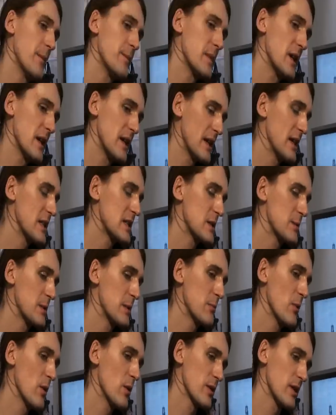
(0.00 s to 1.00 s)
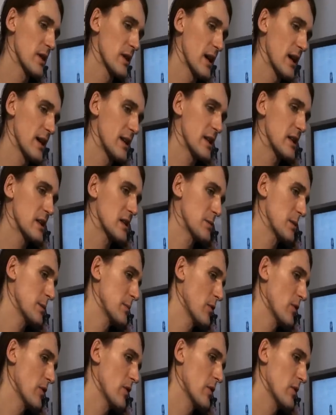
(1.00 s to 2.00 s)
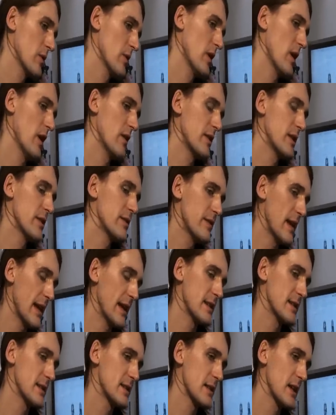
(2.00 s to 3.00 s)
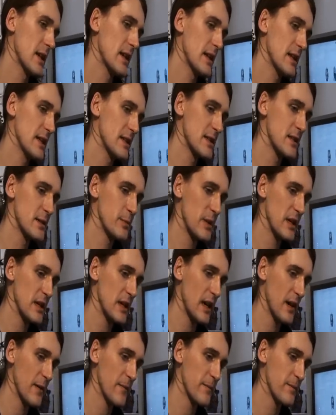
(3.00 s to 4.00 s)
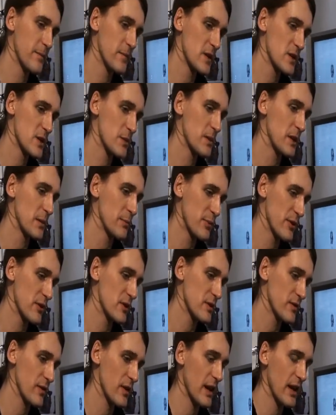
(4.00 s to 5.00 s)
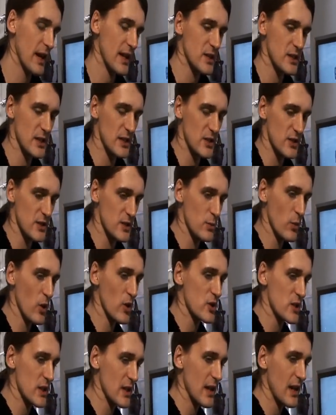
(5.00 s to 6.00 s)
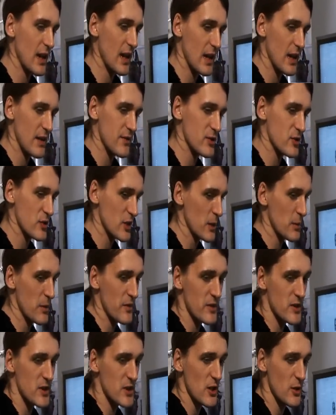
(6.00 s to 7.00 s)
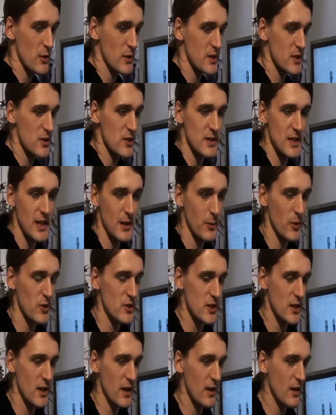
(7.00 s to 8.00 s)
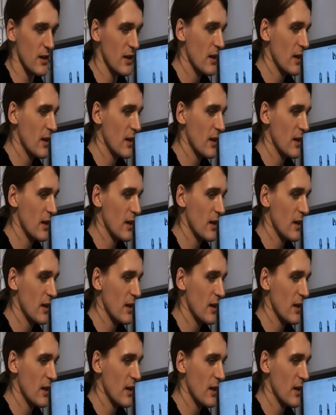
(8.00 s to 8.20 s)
it needs to be more than that. It needs to be more of an event. It needs to be something beautiful, and actually just watching a live stream of a show, it's just like watching a